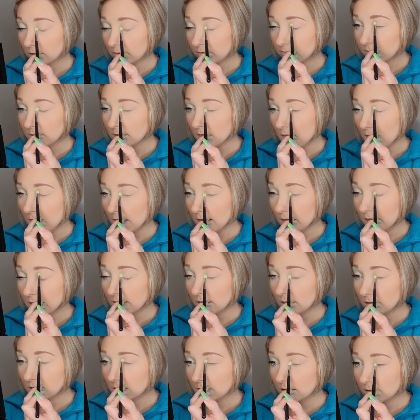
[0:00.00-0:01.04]
of the eye.
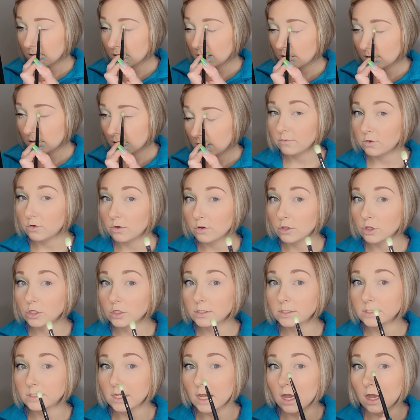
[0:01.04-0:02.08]
You can
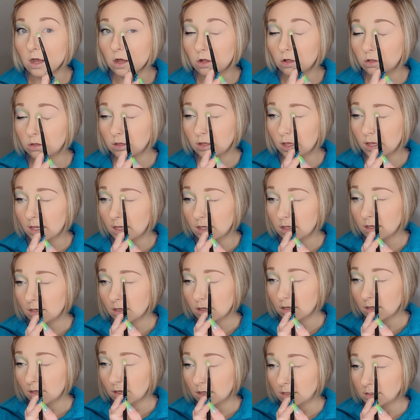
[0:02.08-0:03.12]
just tell, like,
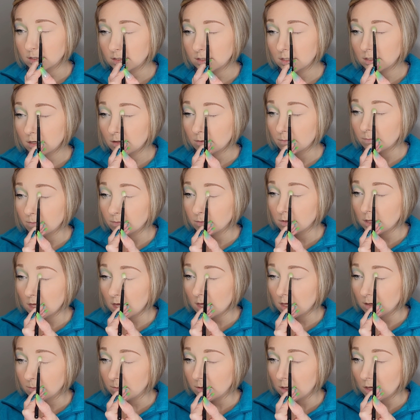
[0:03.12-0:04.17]
it's gonna
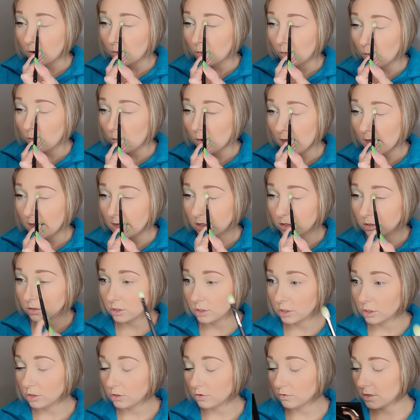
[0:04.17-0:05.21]
take me a while to
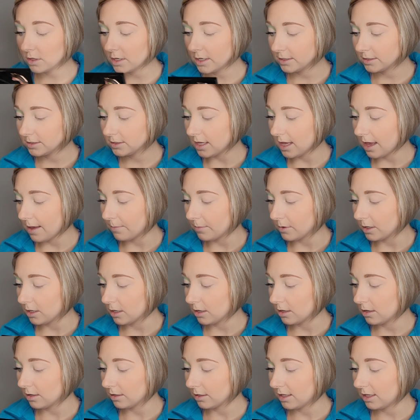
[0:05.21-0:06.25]
do this. I'm
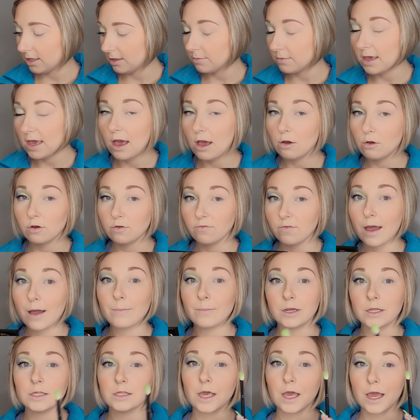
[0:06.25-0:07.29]
gonna keep count of how
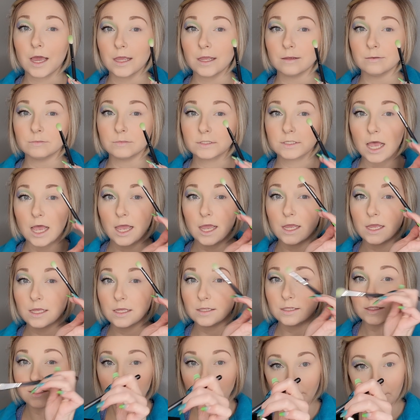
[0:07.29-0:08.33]
many times I
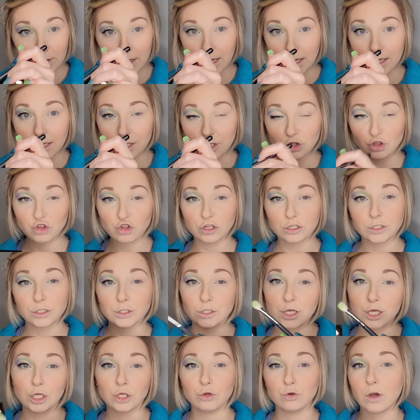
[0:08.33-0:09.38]
dip in just so
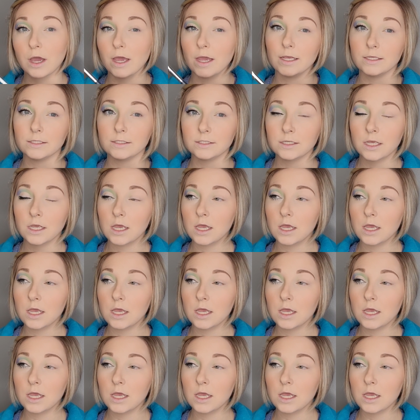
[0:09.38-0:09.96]
that you guys